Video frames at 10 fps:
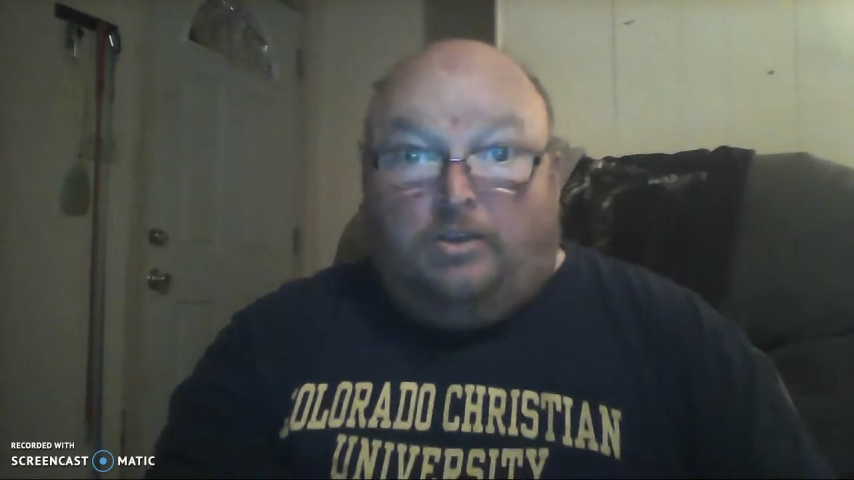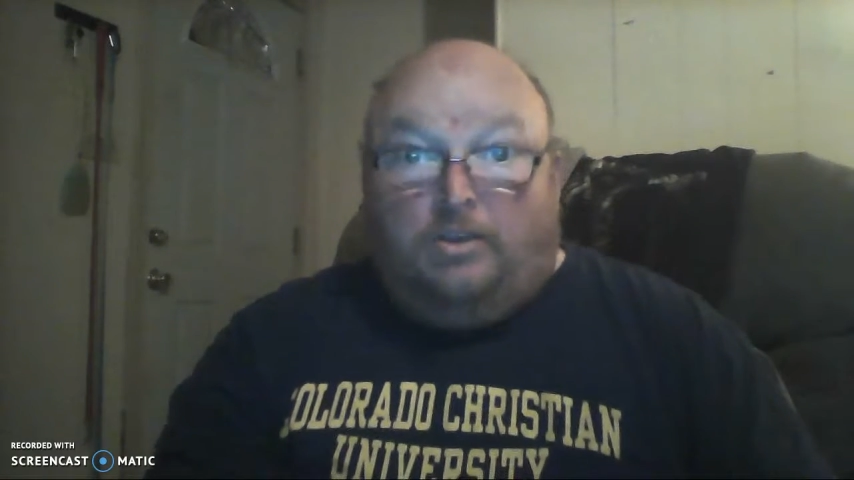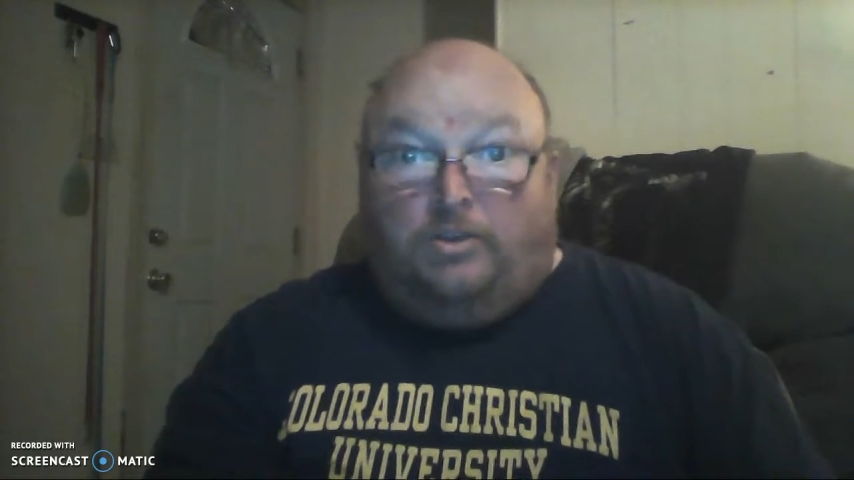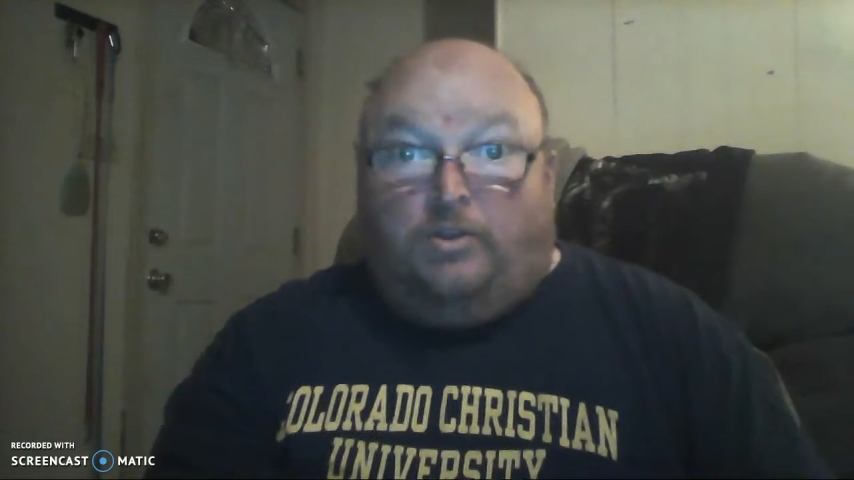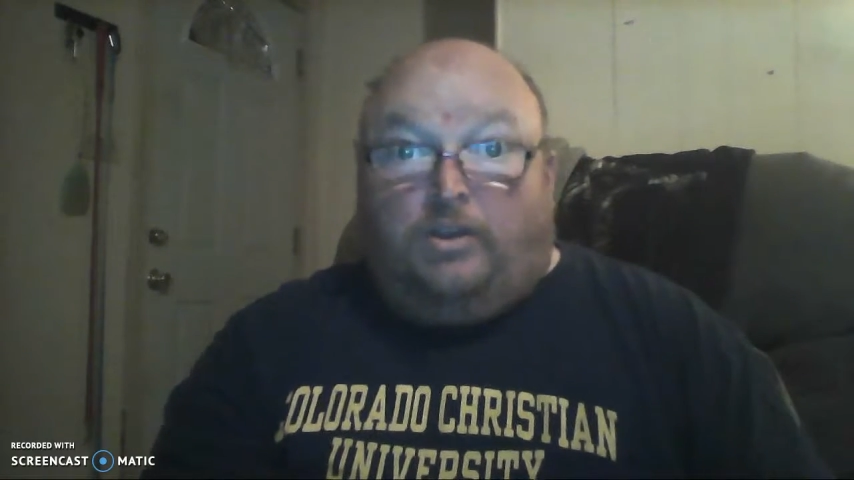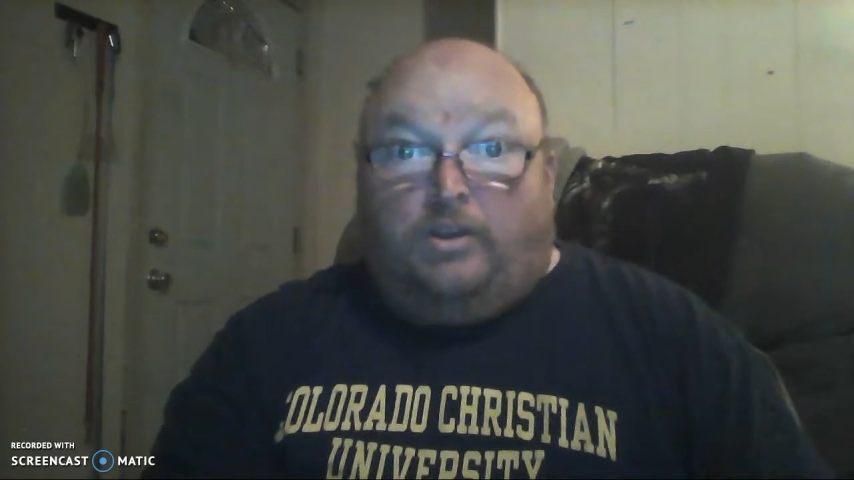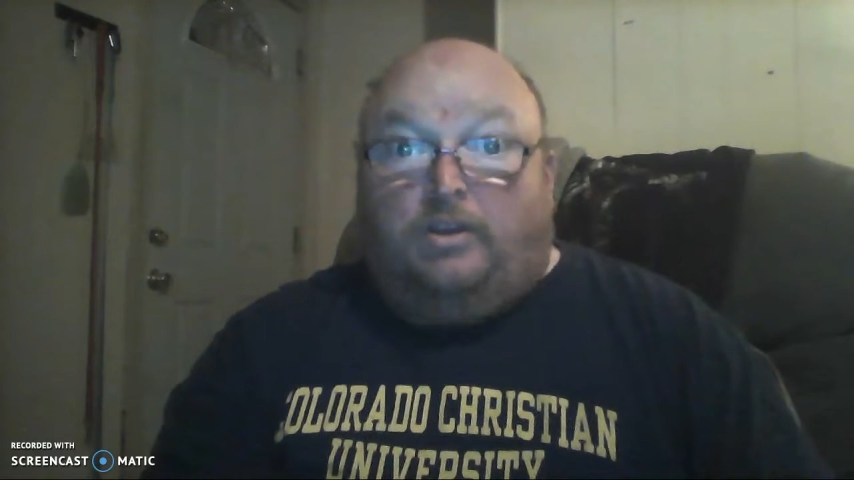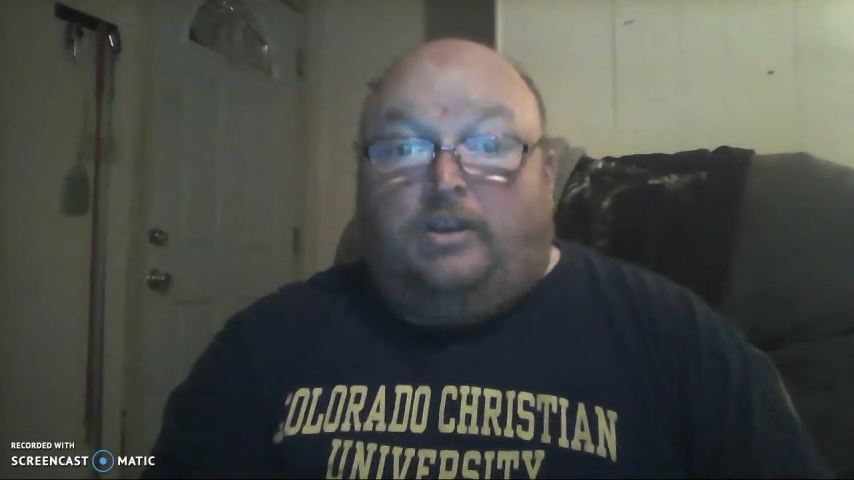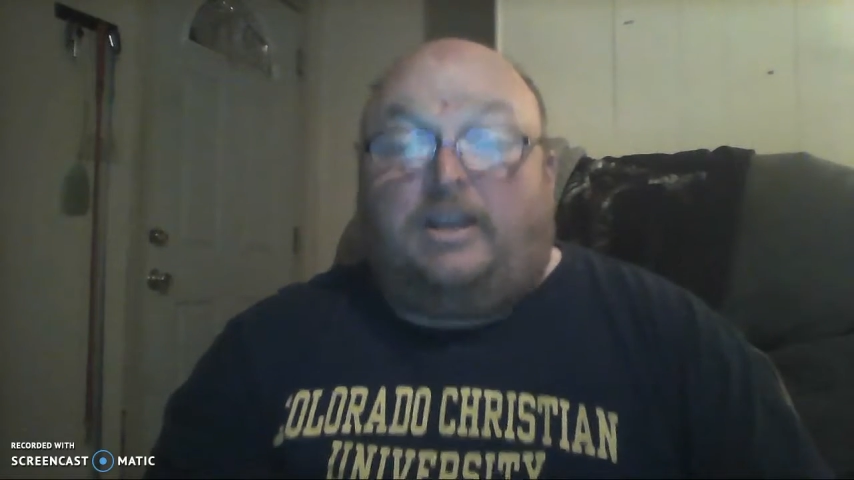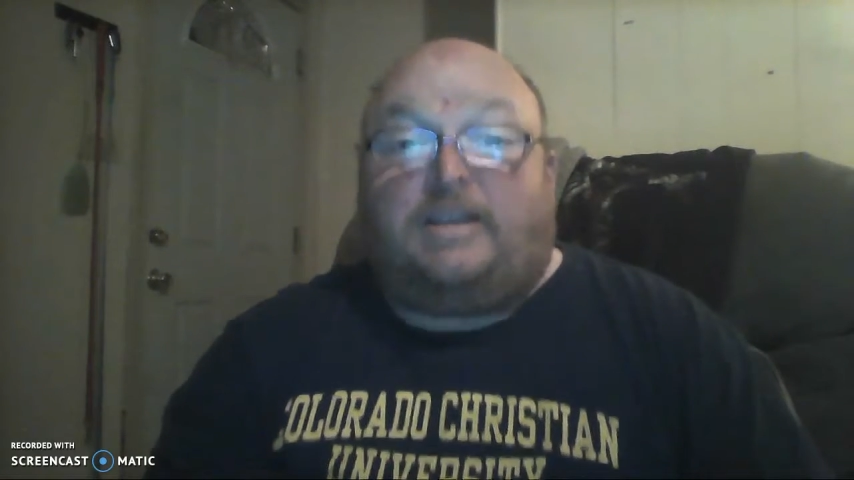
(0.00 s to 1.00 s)

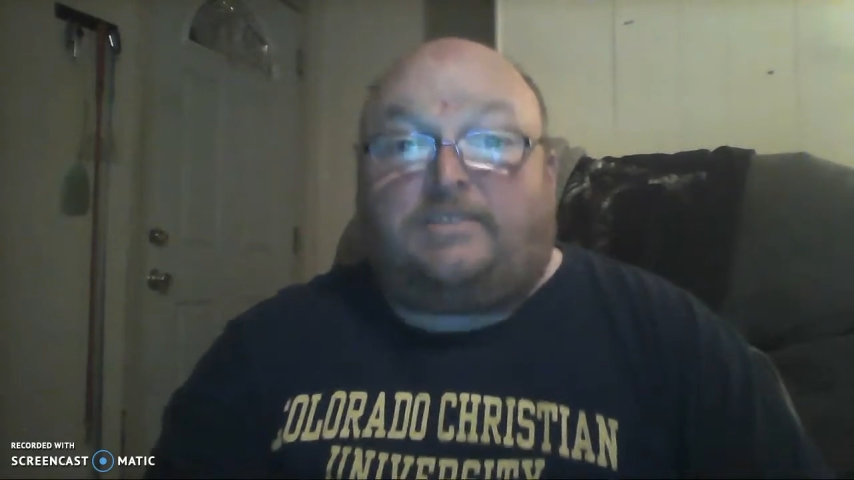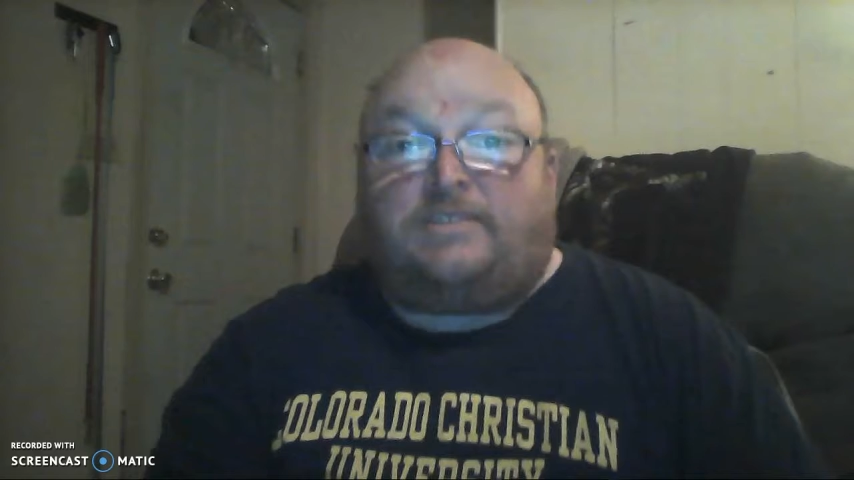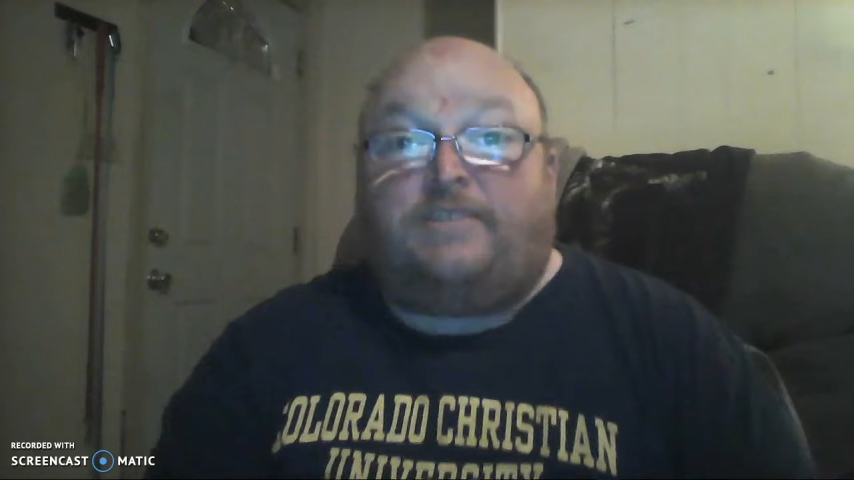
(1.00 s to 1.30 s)
It has a